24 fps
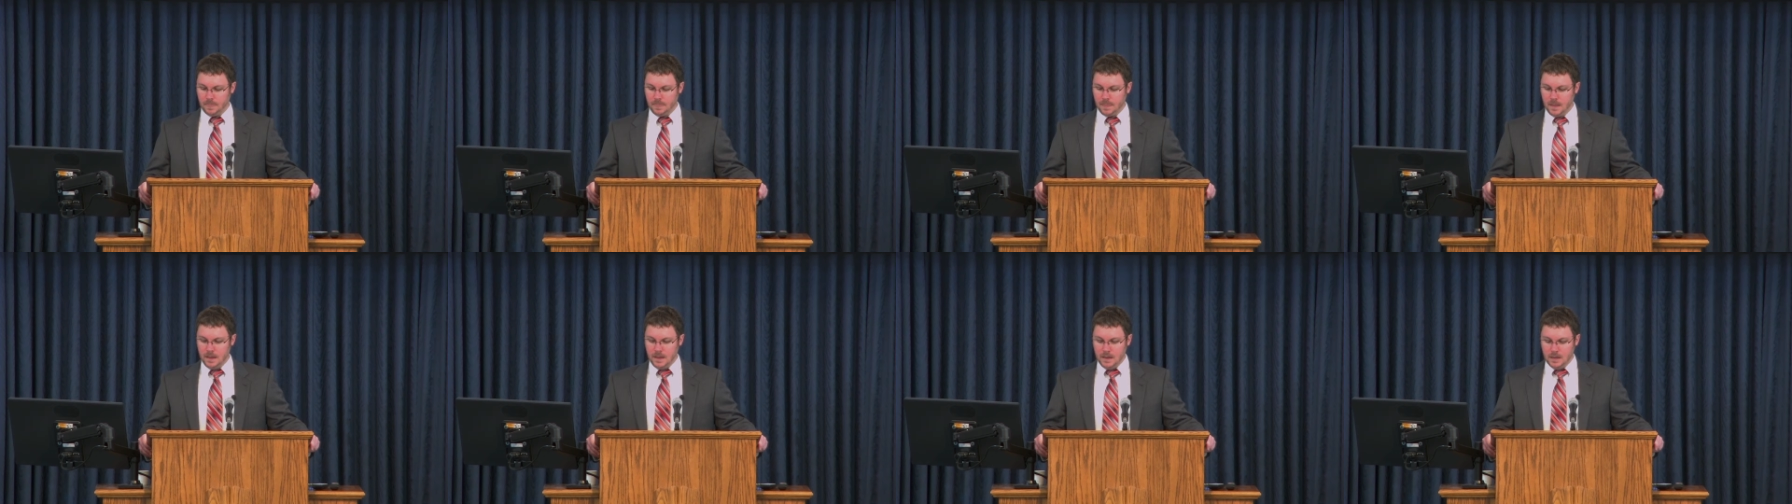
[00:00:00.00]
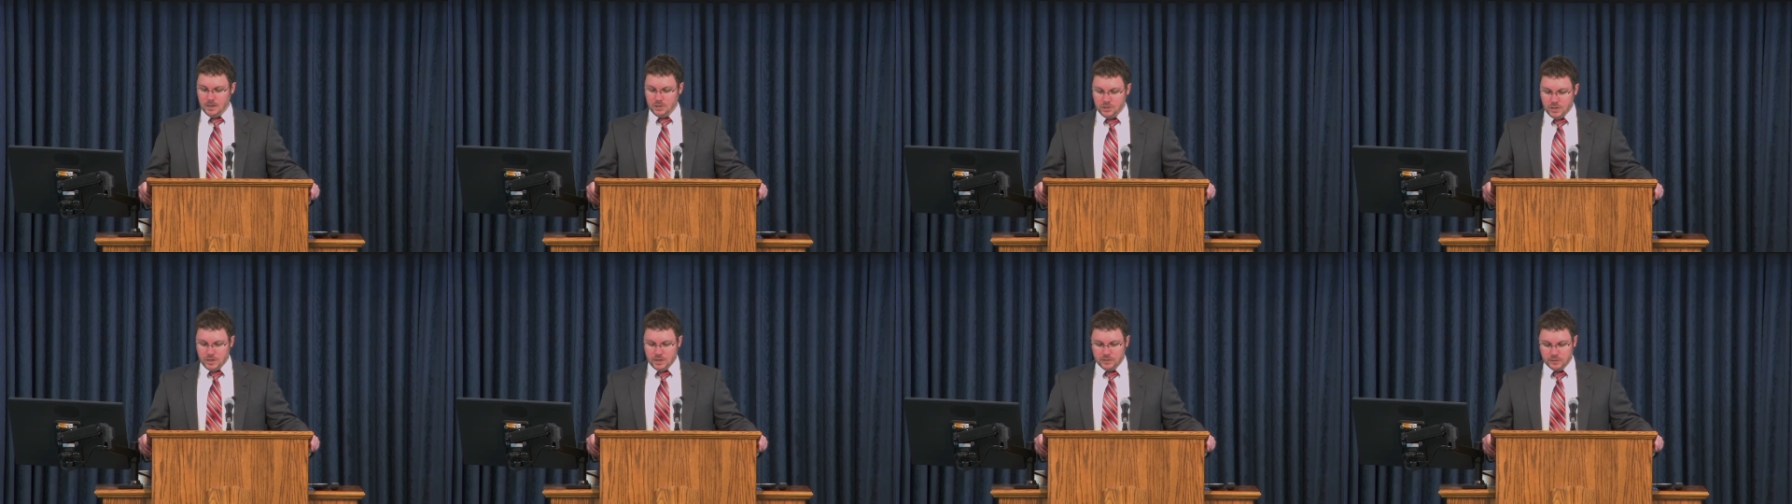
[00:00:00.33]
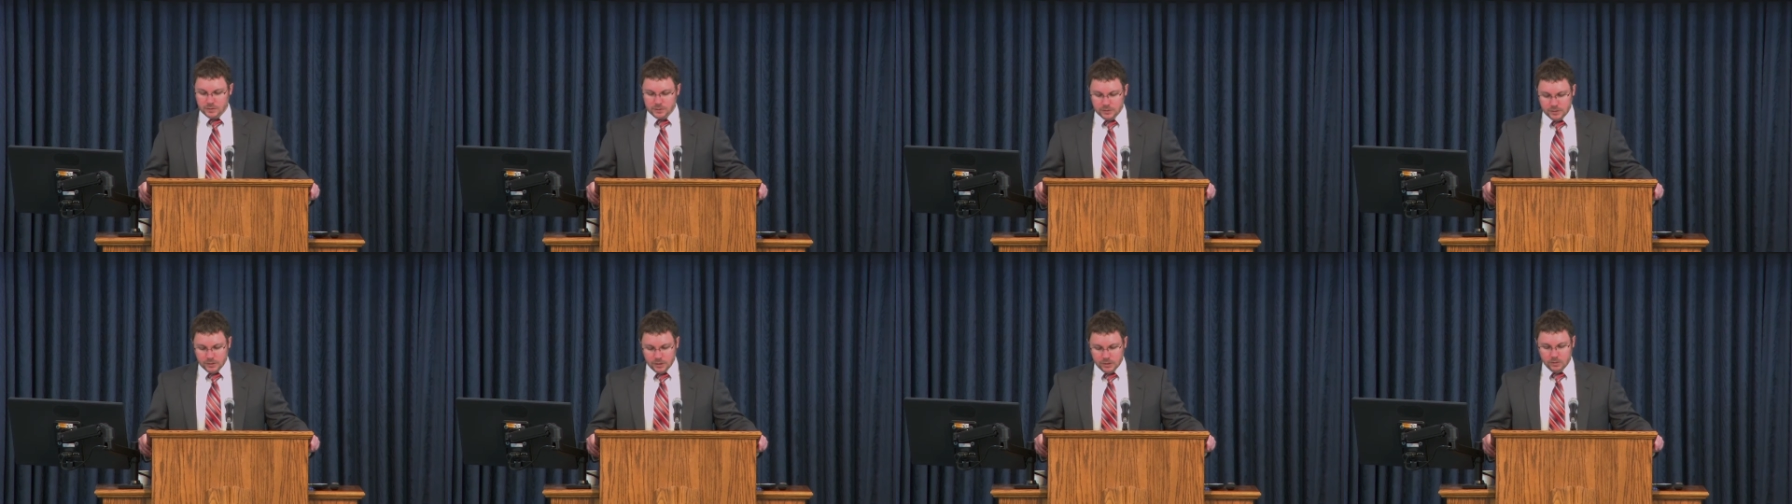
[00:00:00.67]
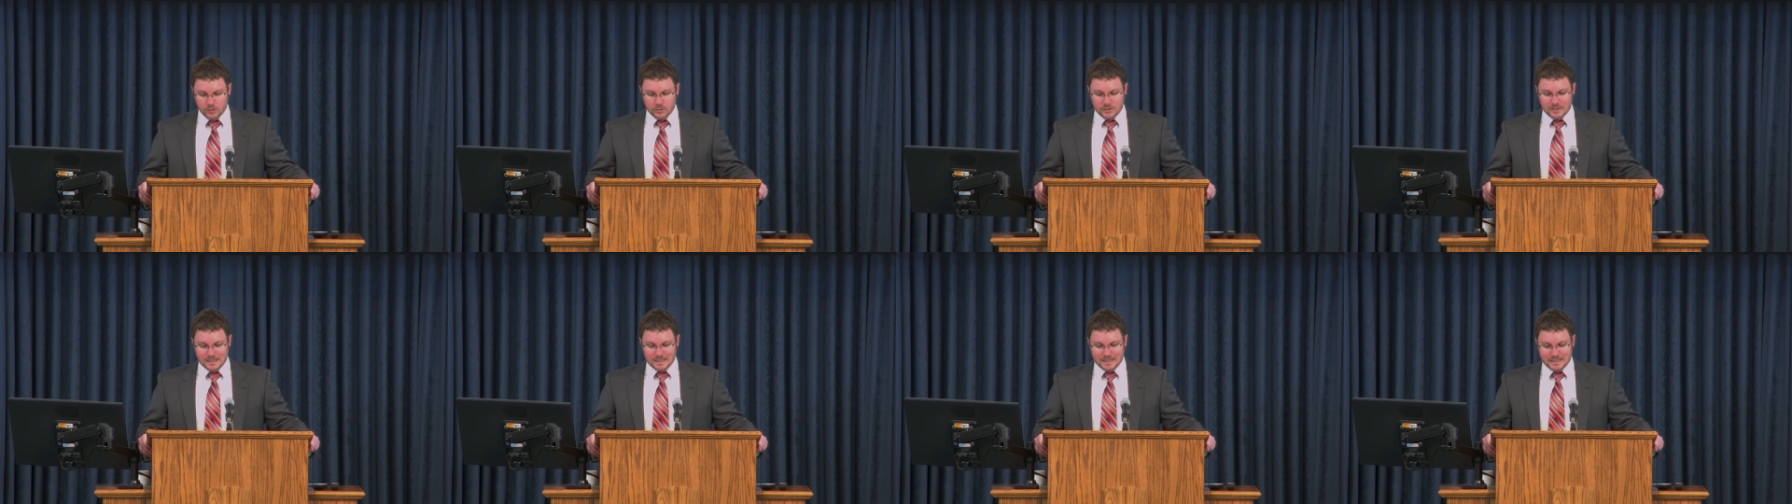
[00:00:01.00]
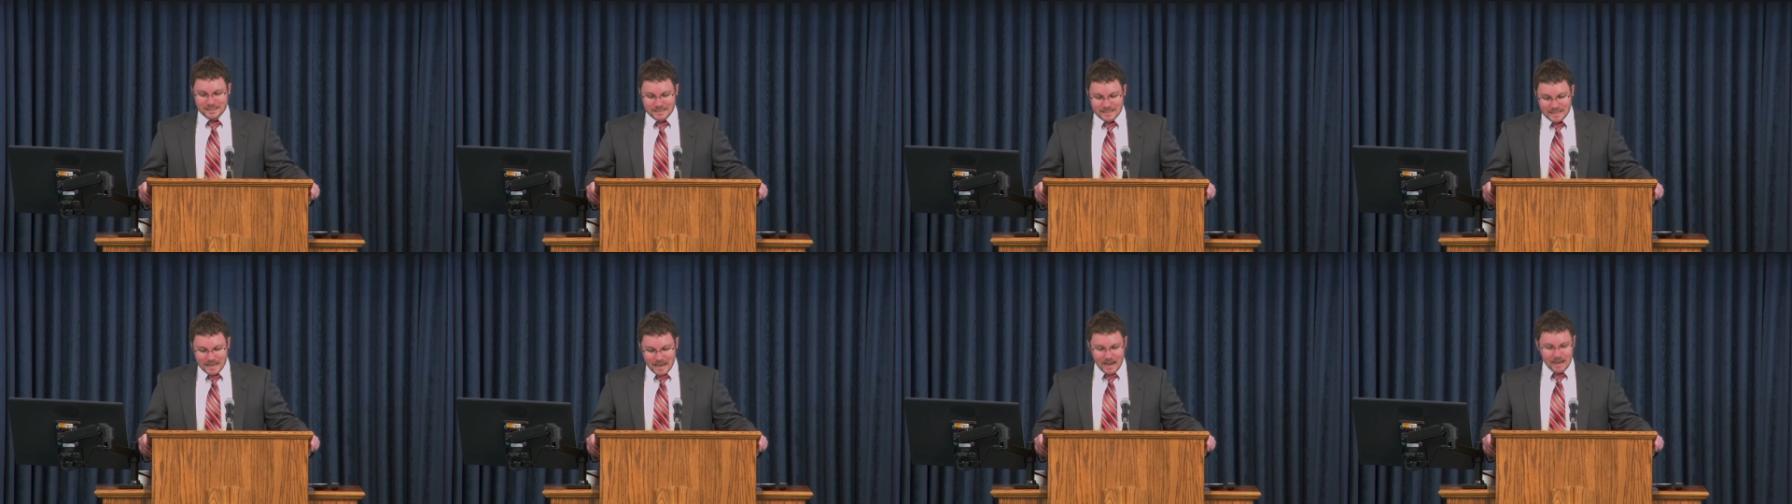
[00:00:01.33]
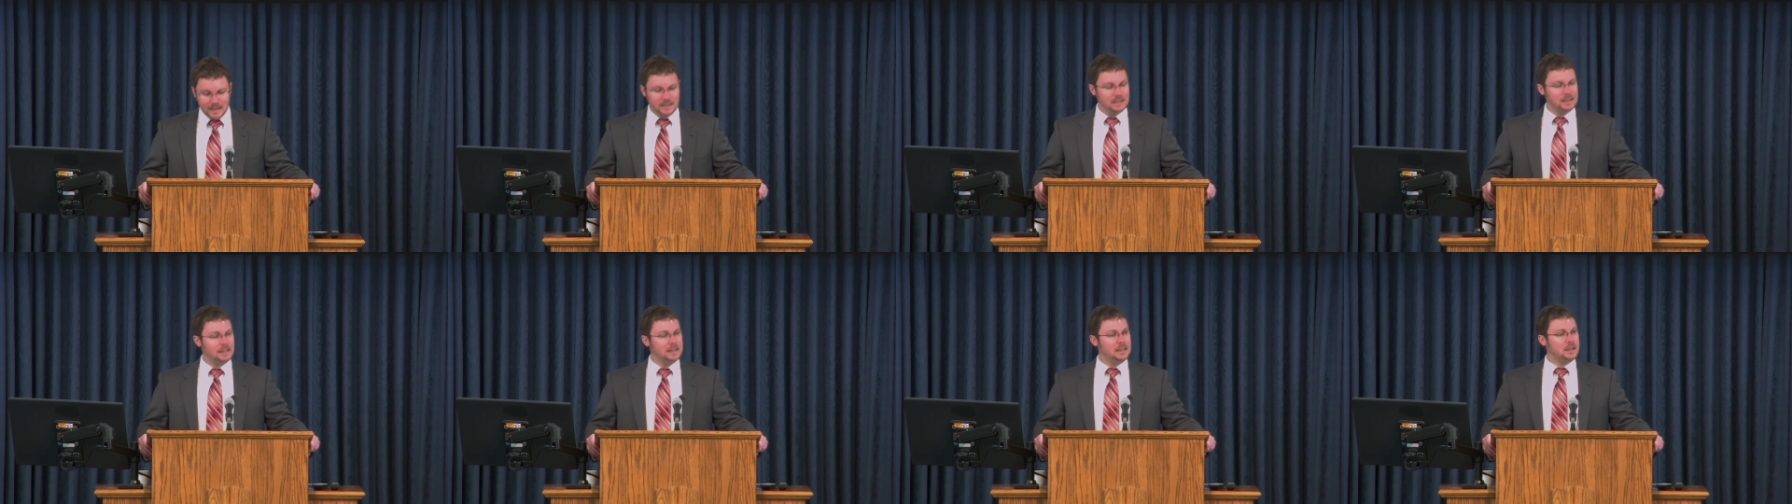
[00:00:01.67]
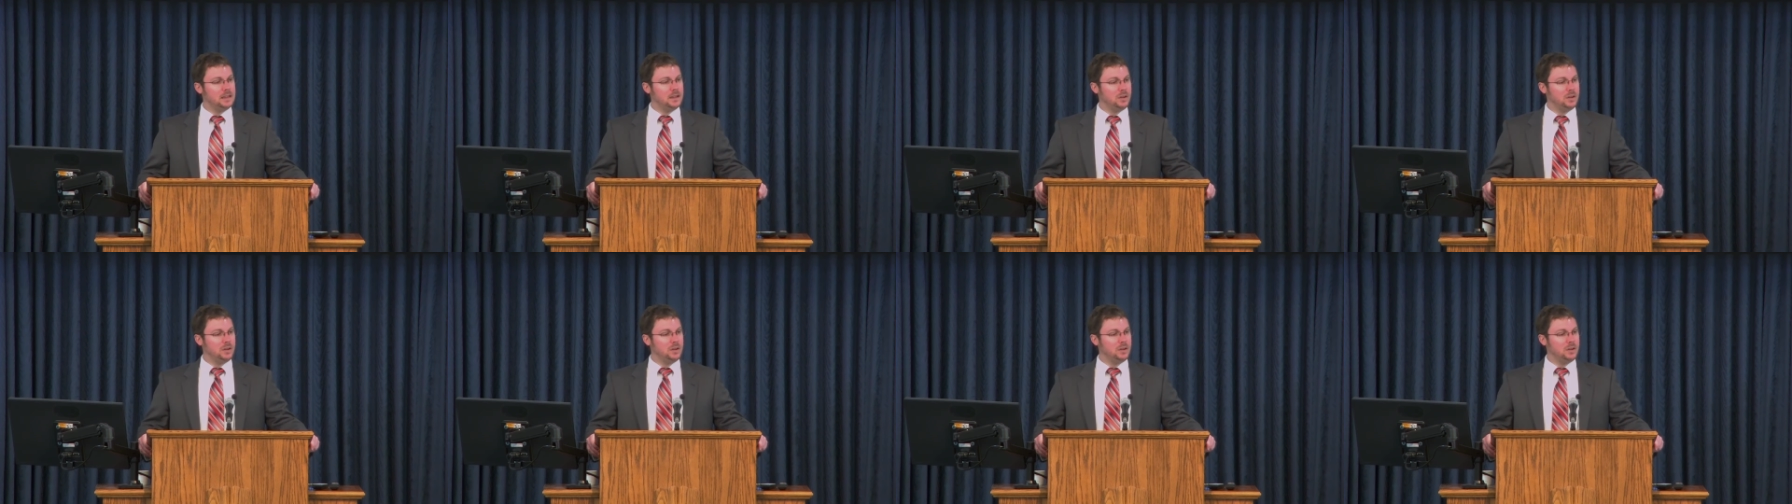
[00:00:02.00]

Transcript: Jesus knows exactly